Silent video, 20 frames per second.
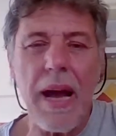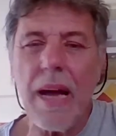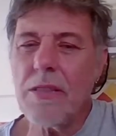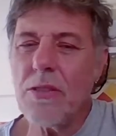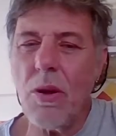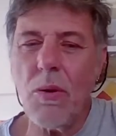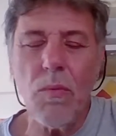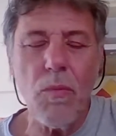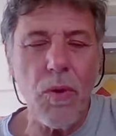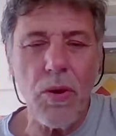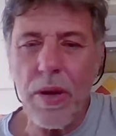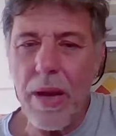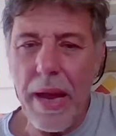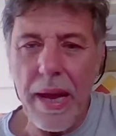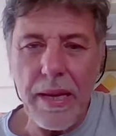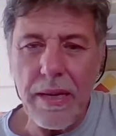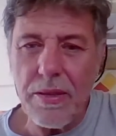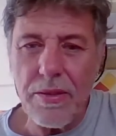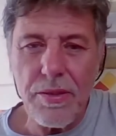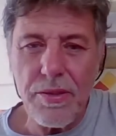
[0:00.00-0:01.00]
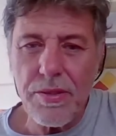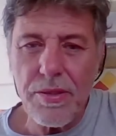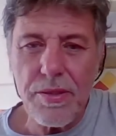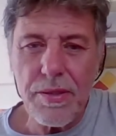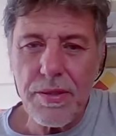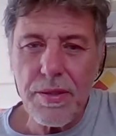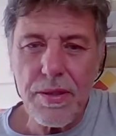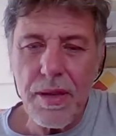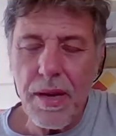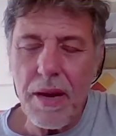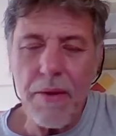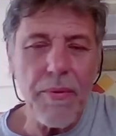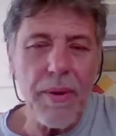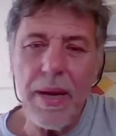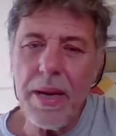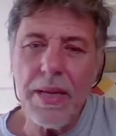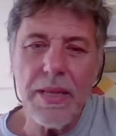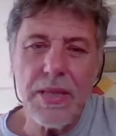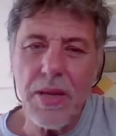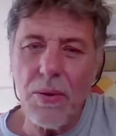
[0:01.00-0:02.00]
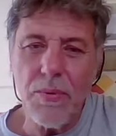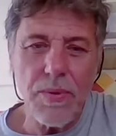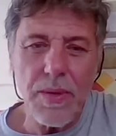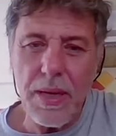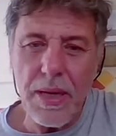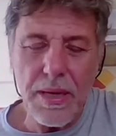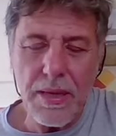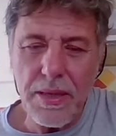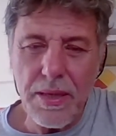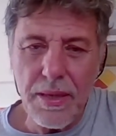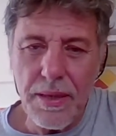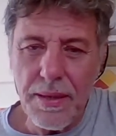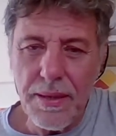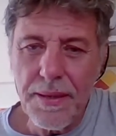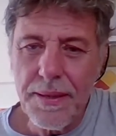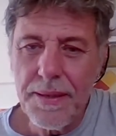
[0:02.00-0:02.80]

I don't want haters. I really don't need you.